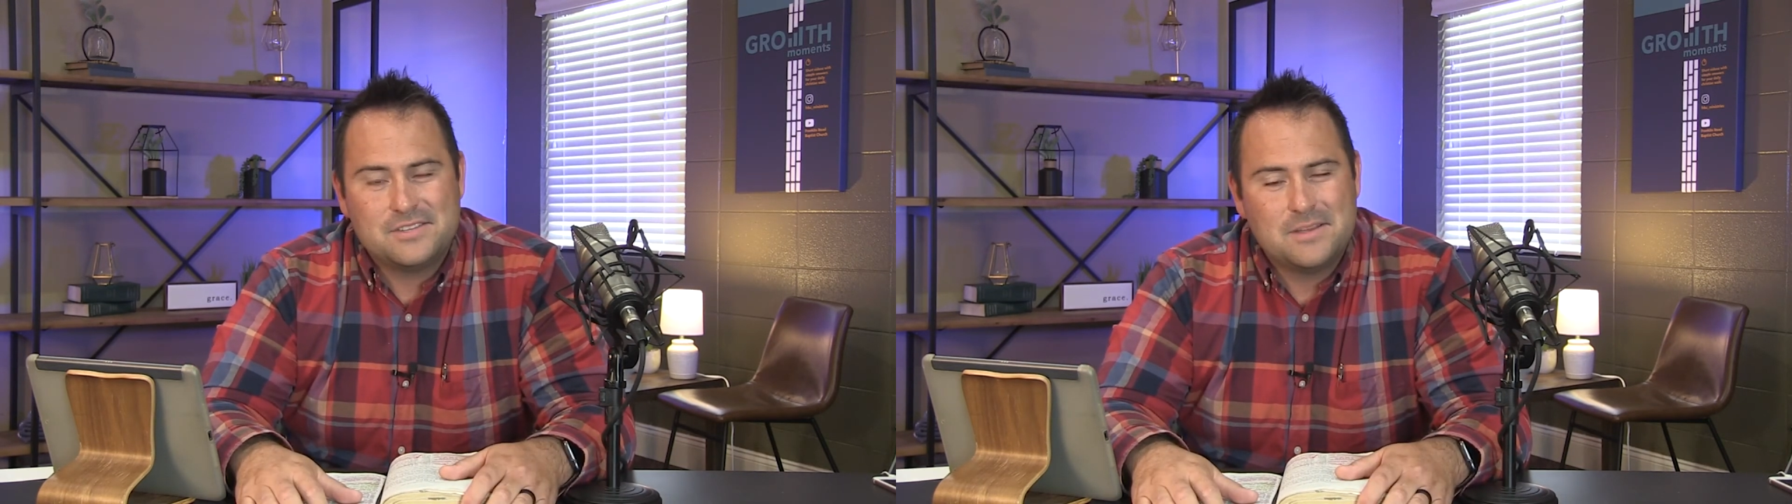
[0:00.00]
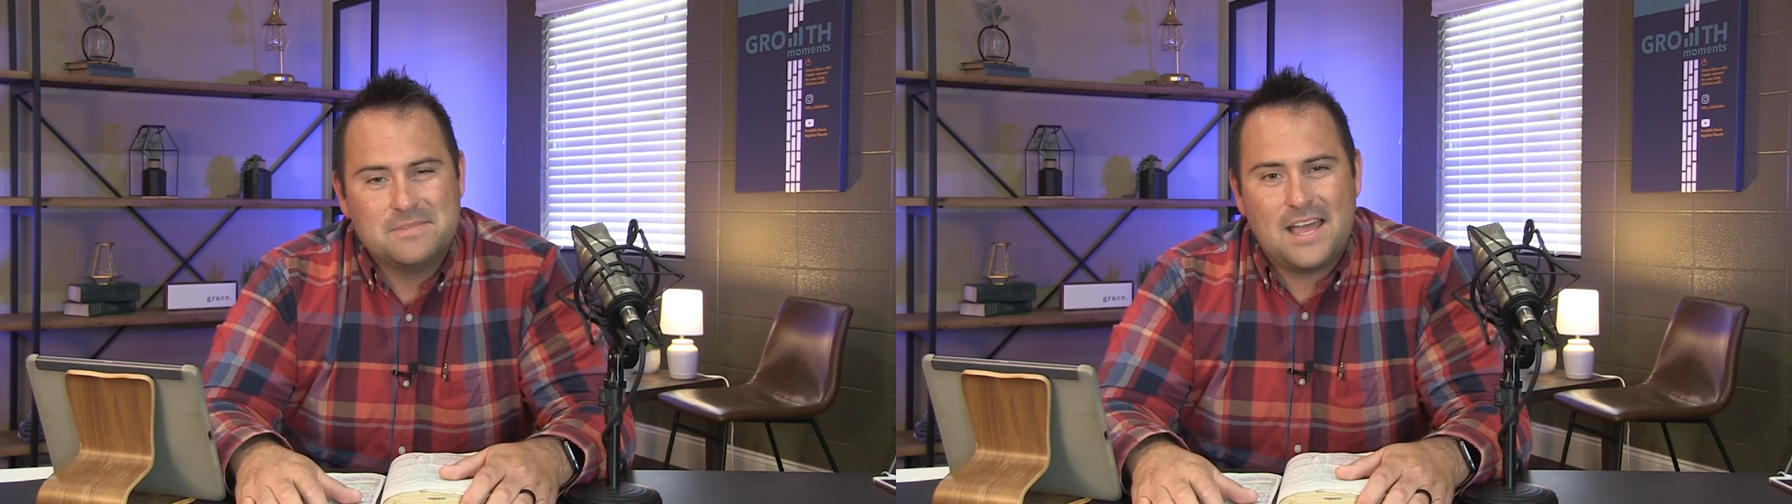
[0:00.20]

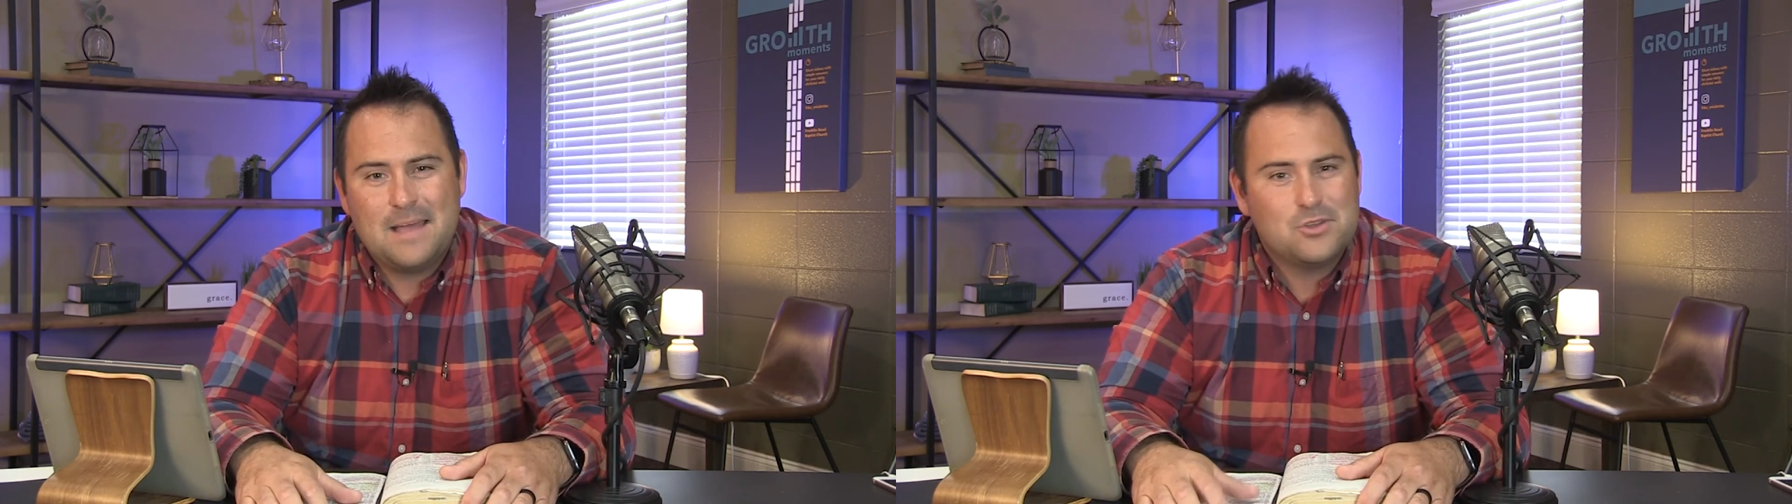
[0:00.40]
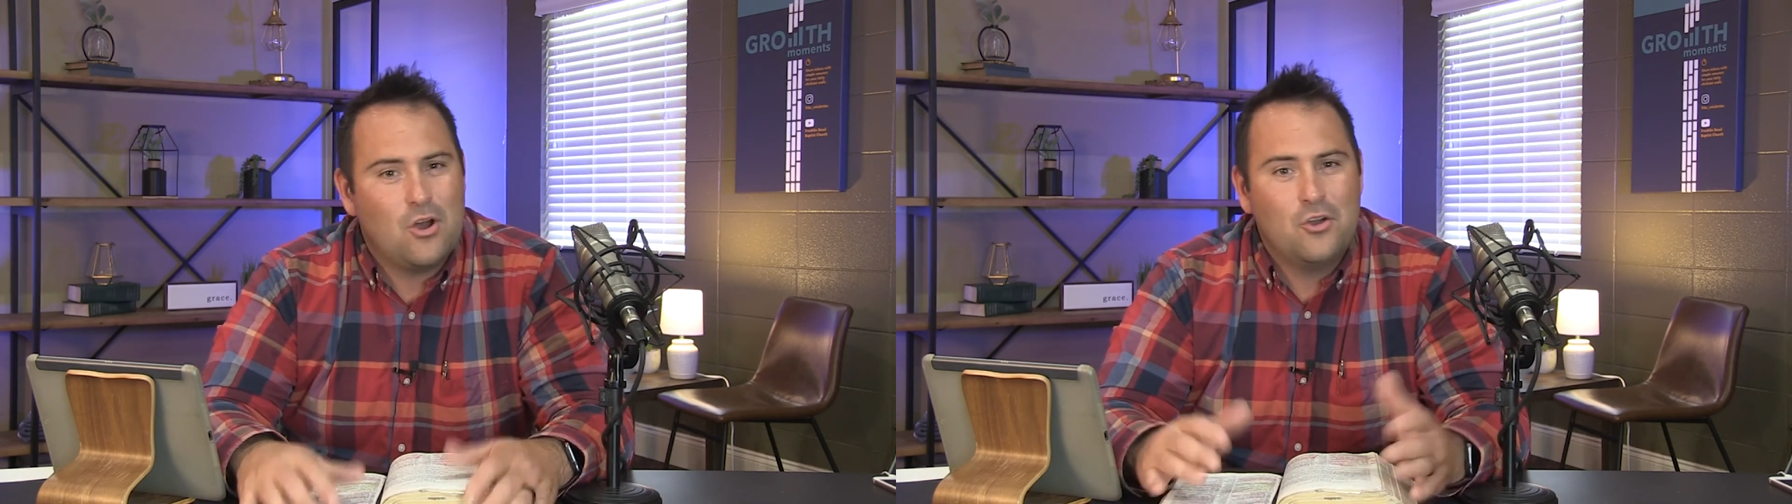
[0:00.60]

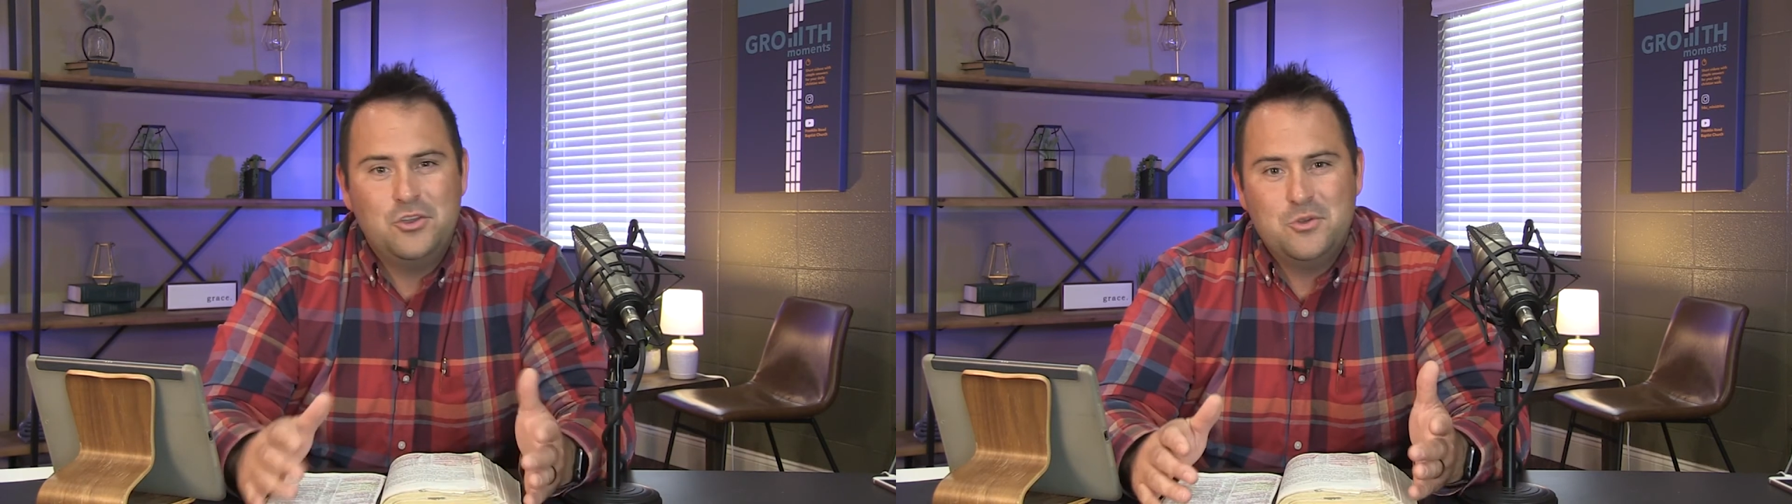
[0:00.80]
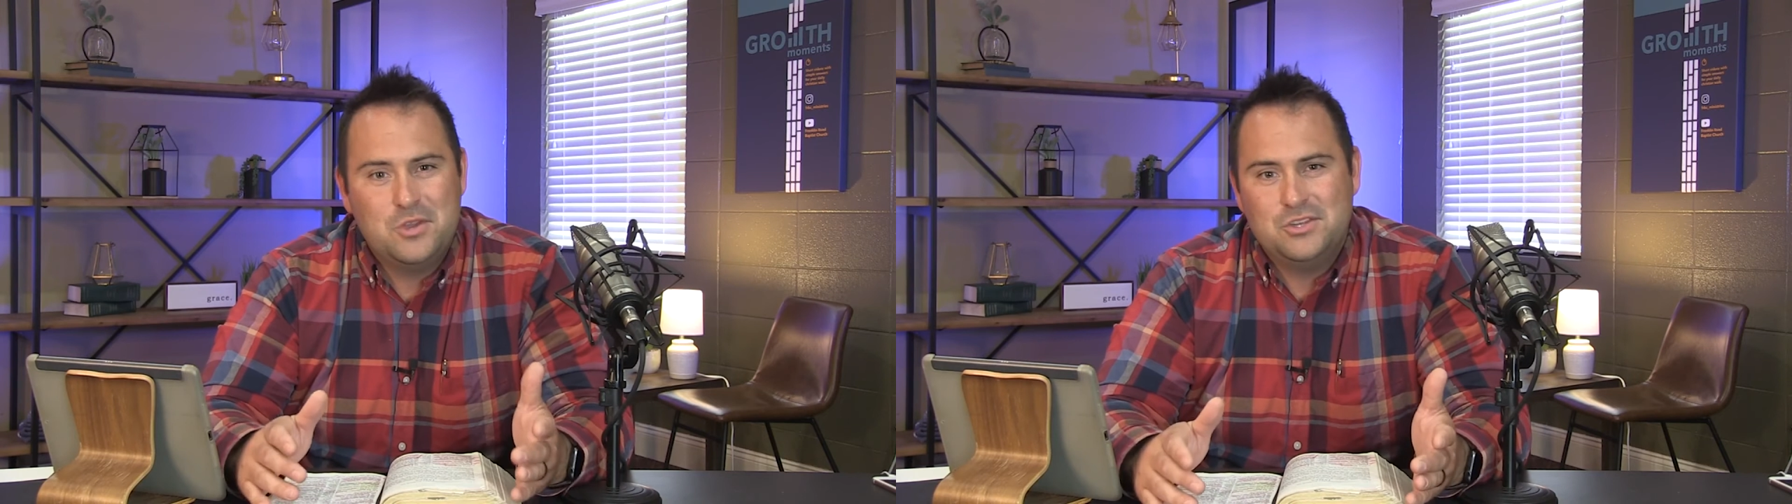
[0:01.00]
sometimes all
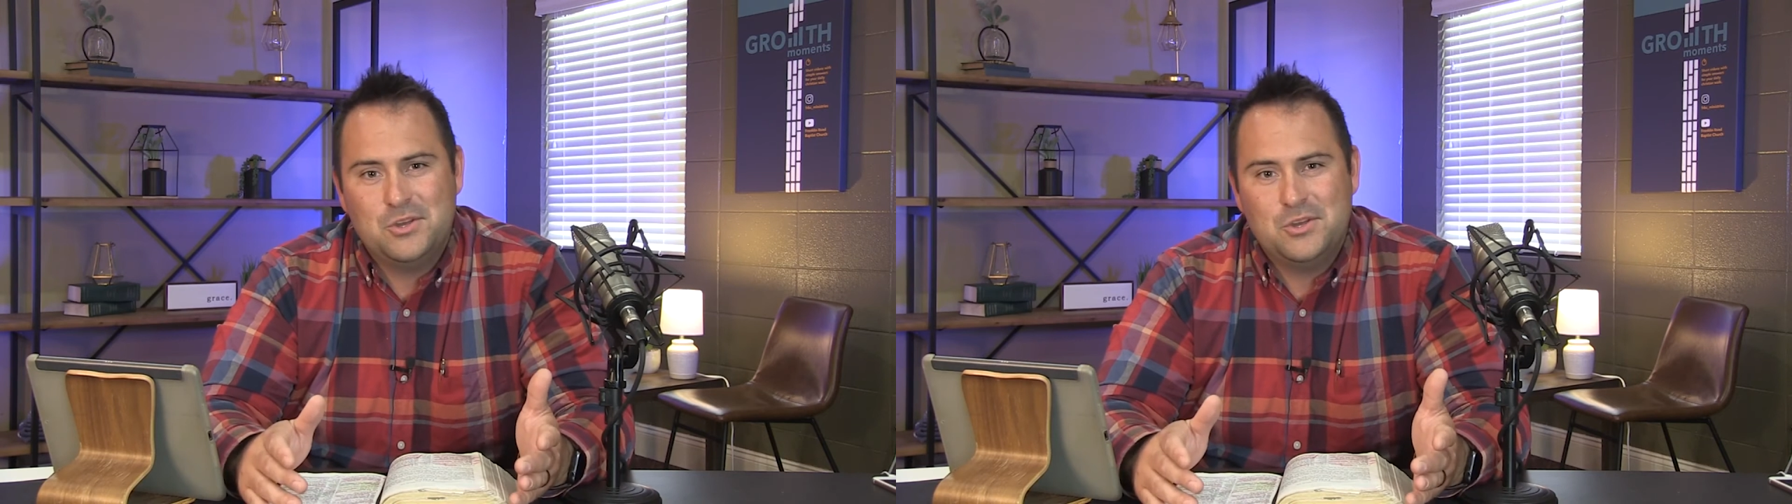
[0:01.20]
you can